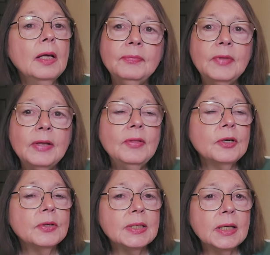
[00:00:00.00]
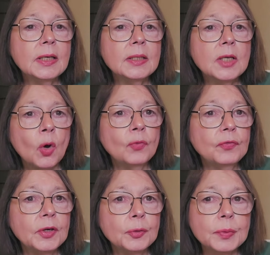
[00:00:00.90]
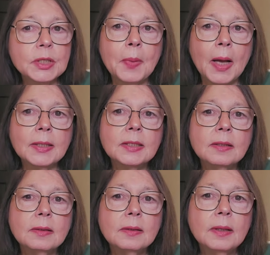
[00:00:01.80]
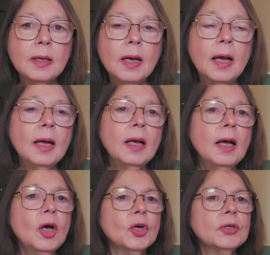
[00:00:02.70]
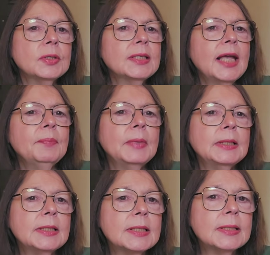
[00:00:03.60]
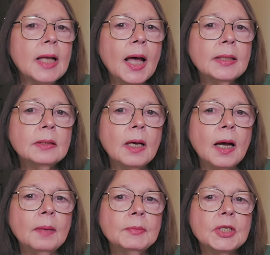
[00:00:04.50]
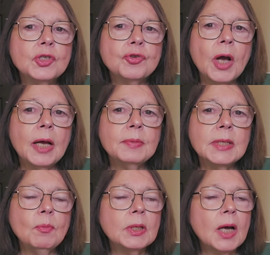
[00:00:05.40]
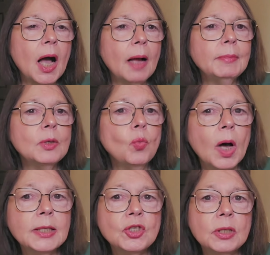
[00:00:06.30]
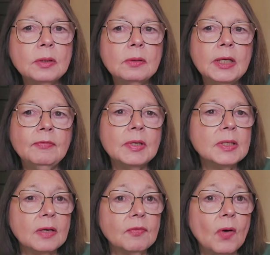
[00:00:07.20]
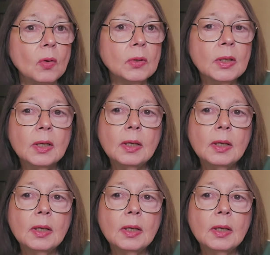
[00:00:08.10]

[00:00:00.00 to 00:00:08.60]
Then there is Dylan's own fear response. Her statement does not describe someone calmly watching events unfold.